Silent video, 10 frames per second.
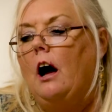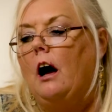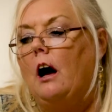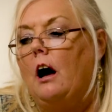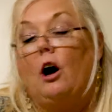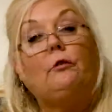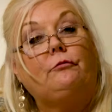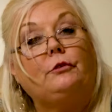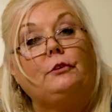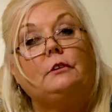
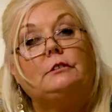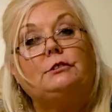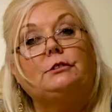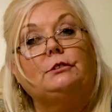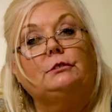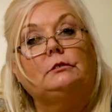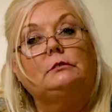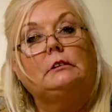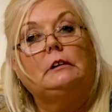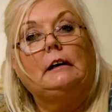harmful
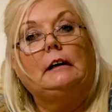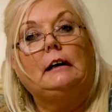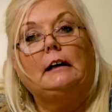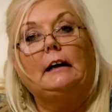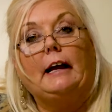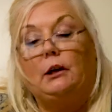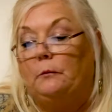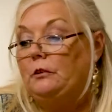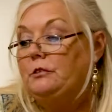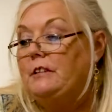to
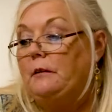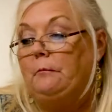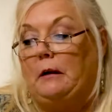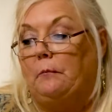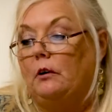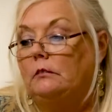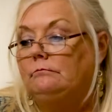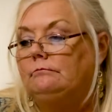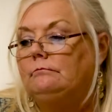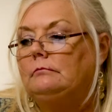animals and people.
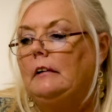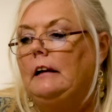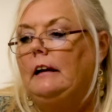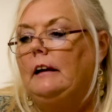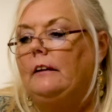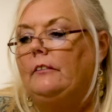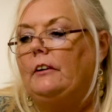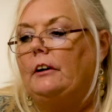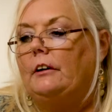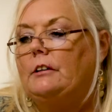
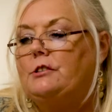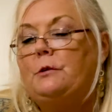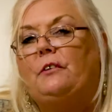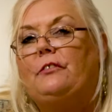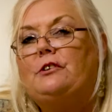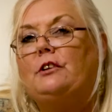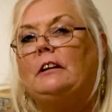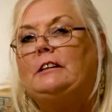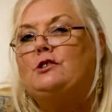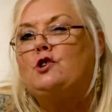They're
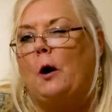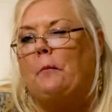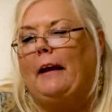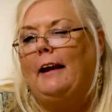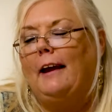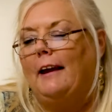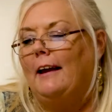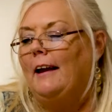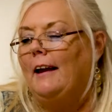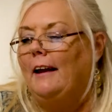superficially charming.
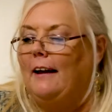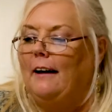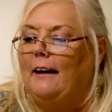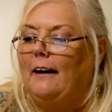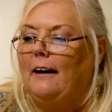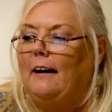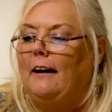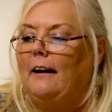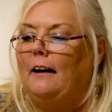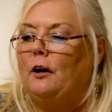
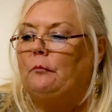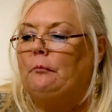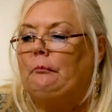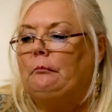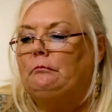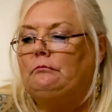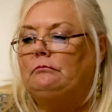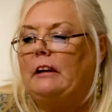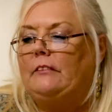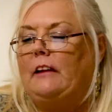
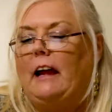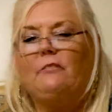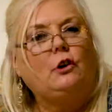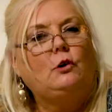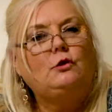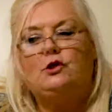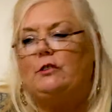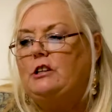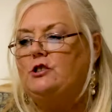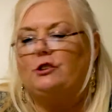They have no
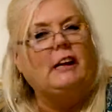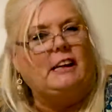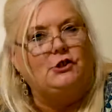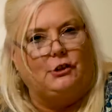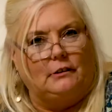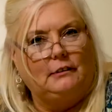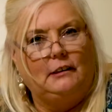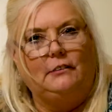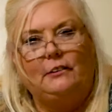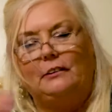stranger danger.
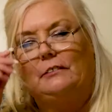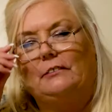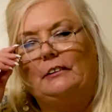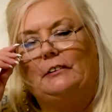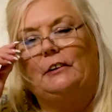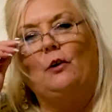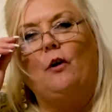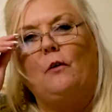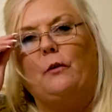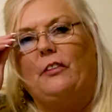They'll go
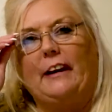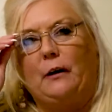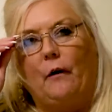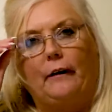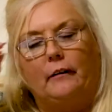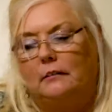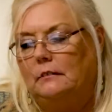off with anyone.